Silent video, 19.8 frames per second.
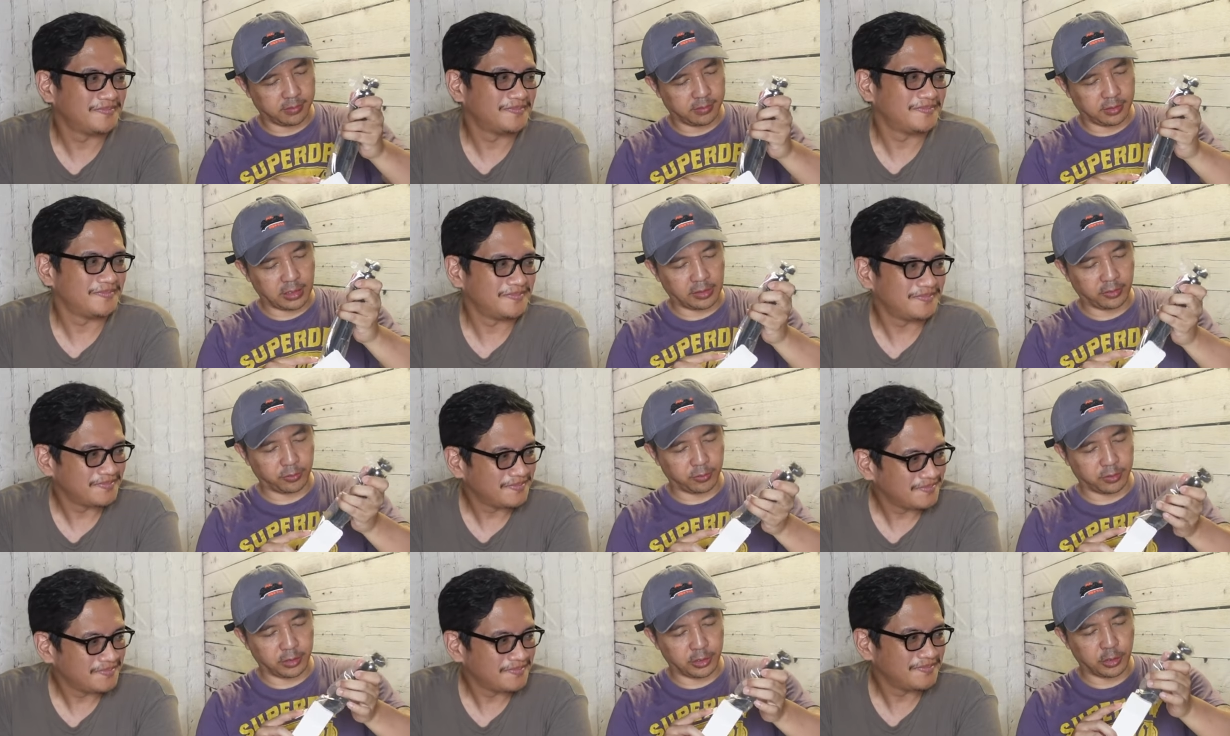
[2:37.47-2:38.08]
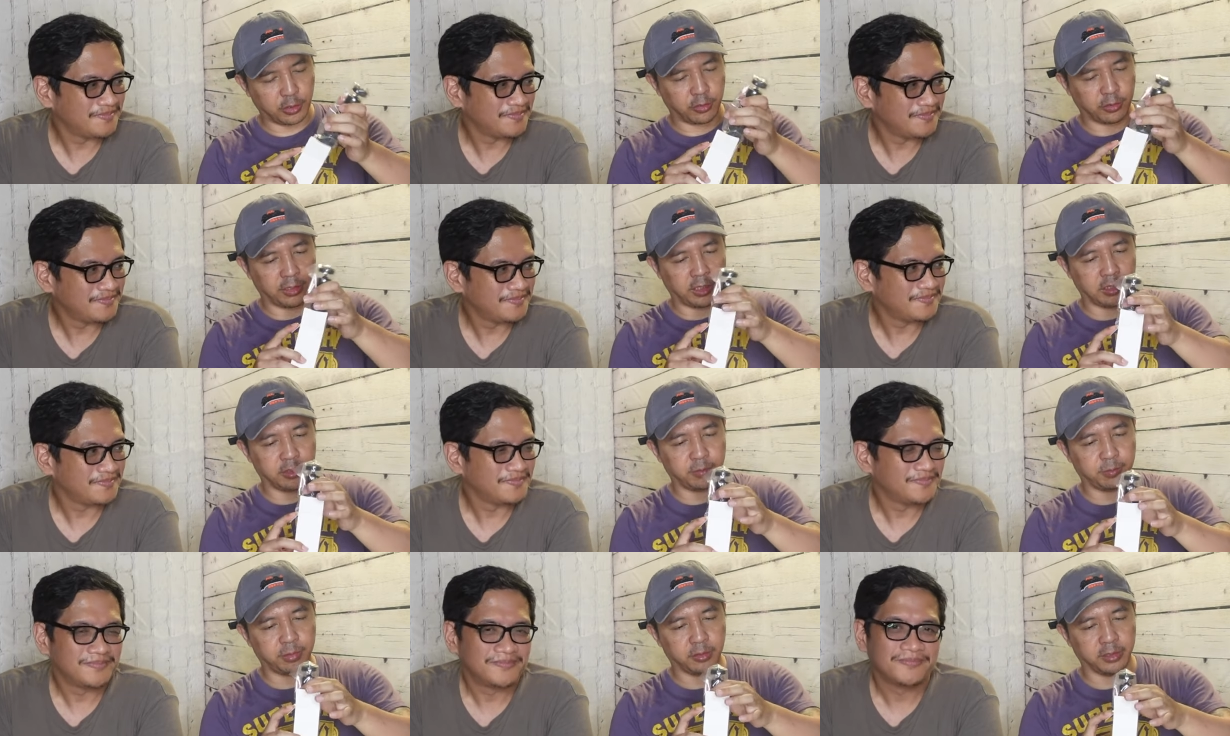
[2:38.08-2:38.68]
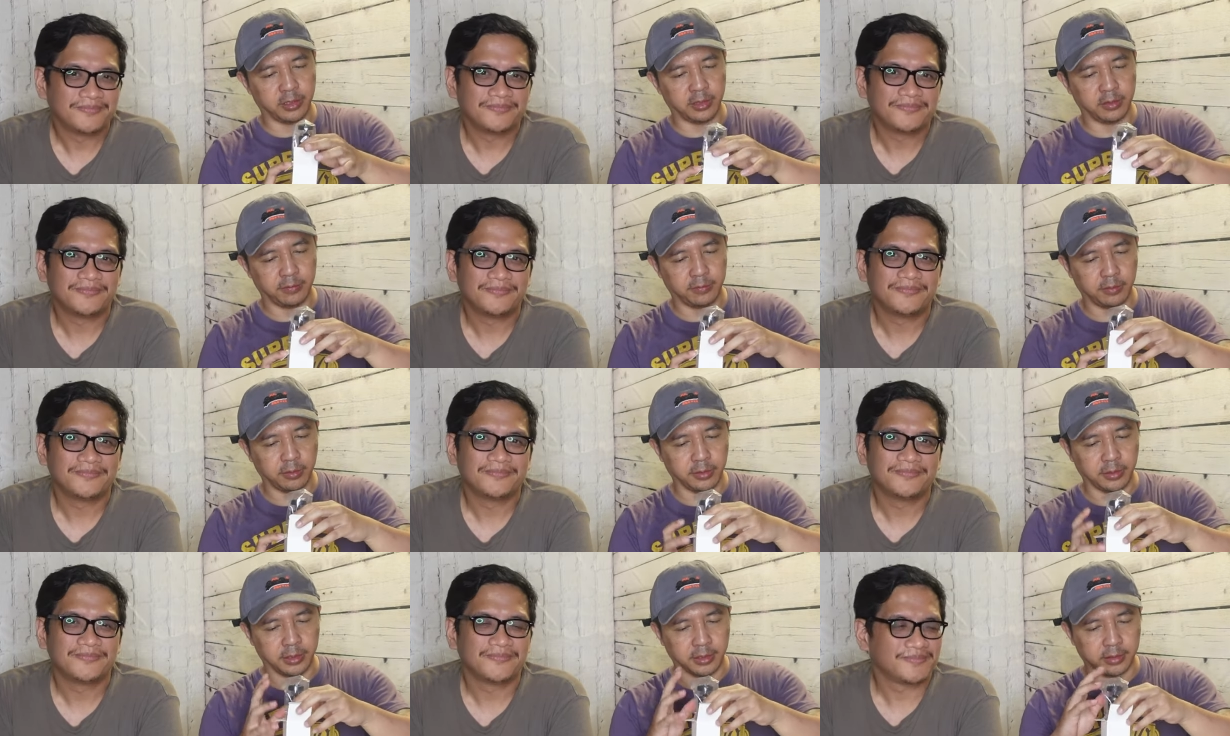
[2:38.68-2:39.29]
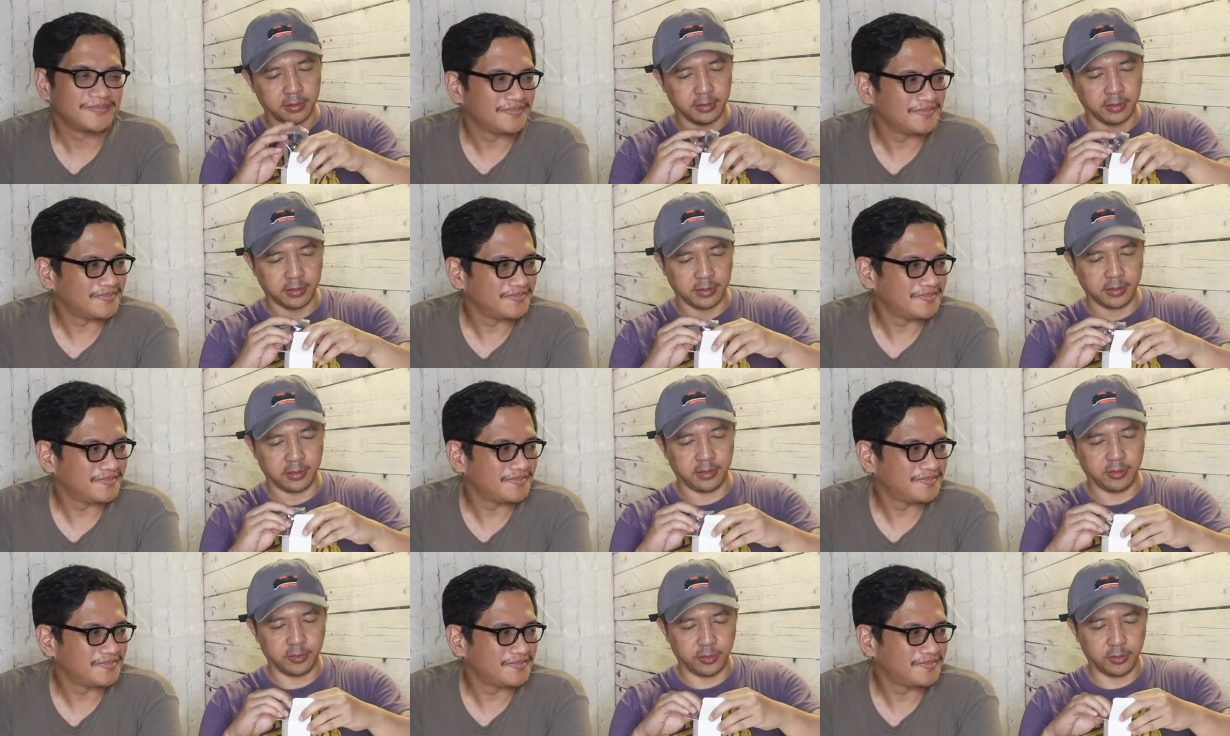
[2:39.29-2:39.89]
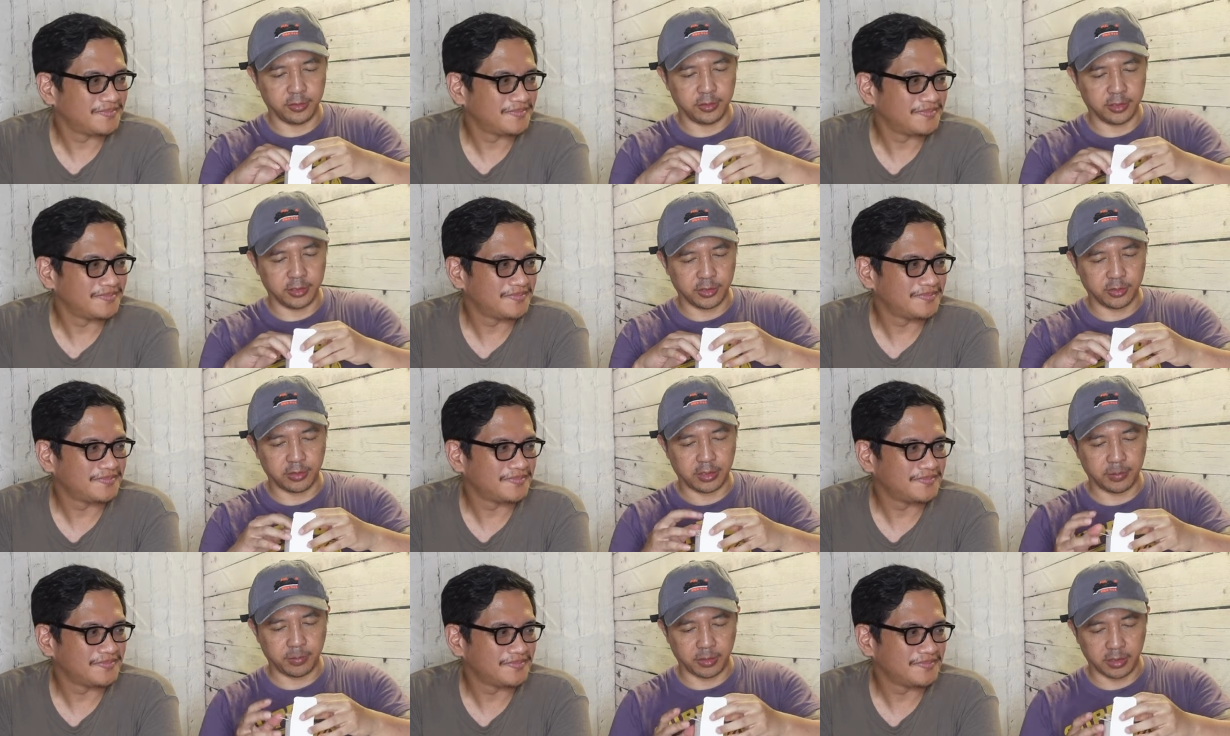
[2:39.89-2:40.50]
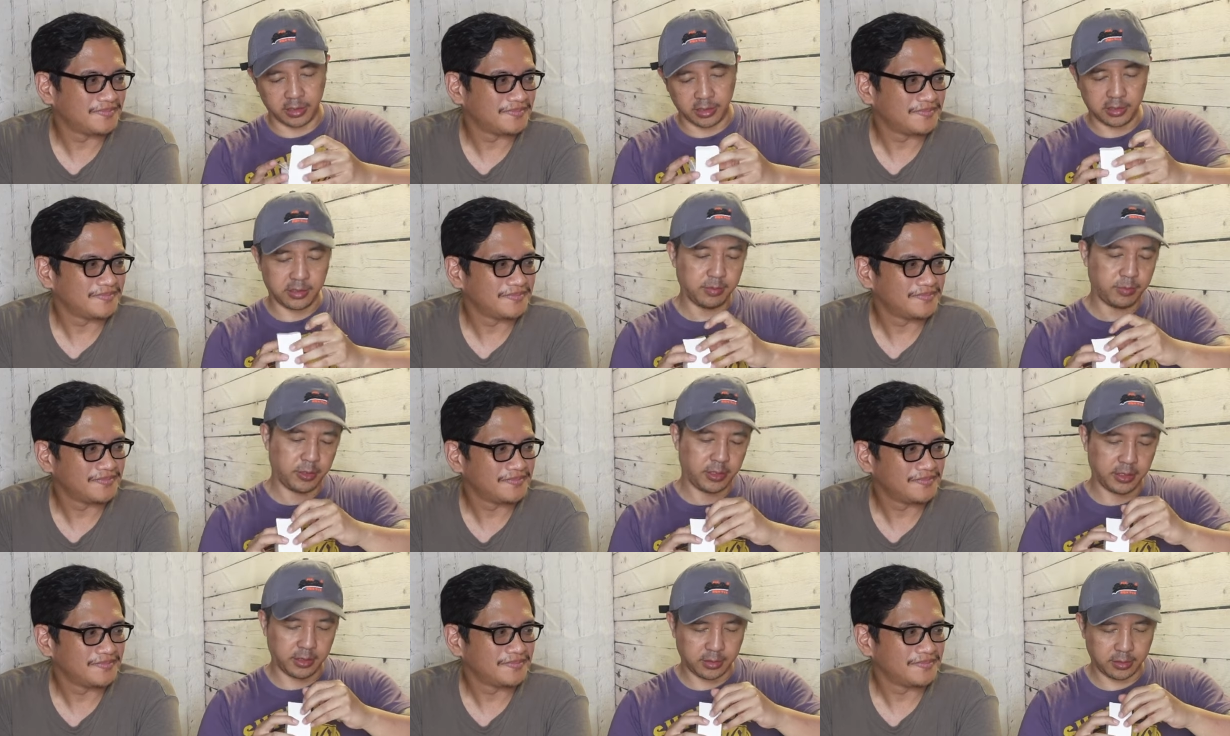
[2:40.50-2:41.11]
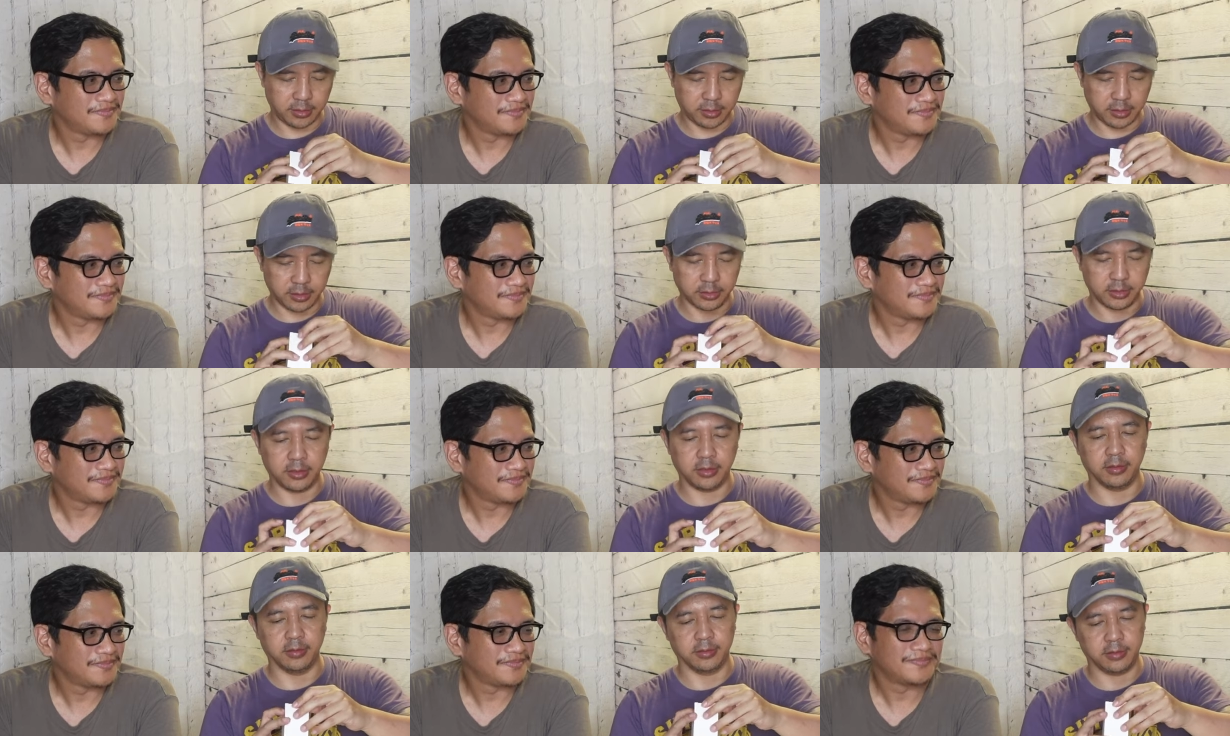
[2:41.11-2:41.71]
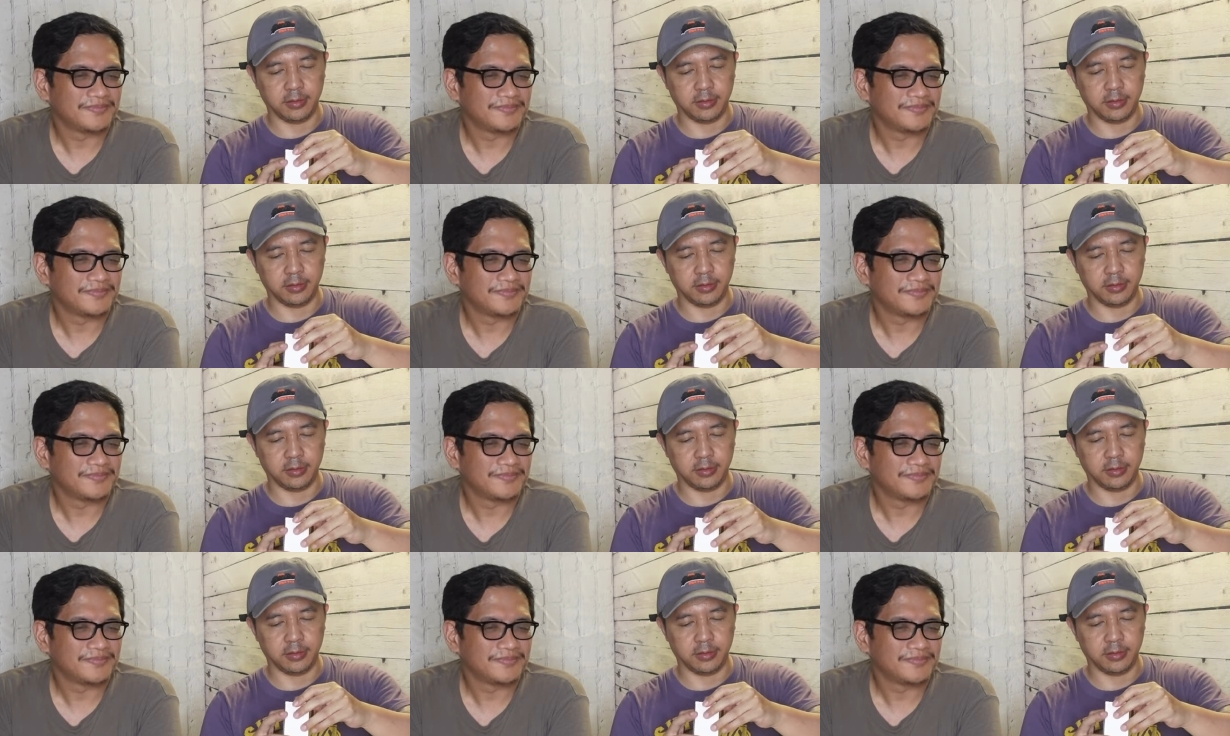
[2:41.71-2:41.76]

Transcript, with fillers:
Speaker 1: Yes, you don't need to put it in the floor. You could, uh, you could use this tripod. It's pretty tall too.